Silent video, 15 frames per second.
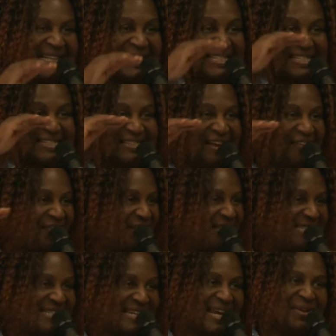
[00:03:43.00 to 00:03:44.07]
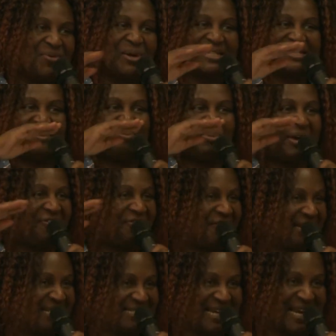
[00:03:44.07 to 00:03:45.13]
The 7th day was a
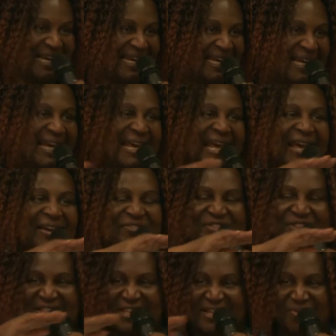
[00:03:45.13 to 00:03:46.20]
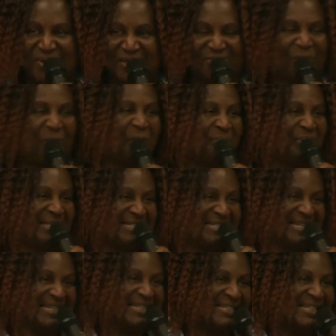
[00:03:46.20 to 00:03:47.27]
perfect day. Everything was
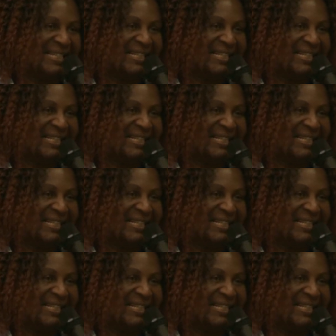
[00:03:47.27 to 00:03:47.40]
completed.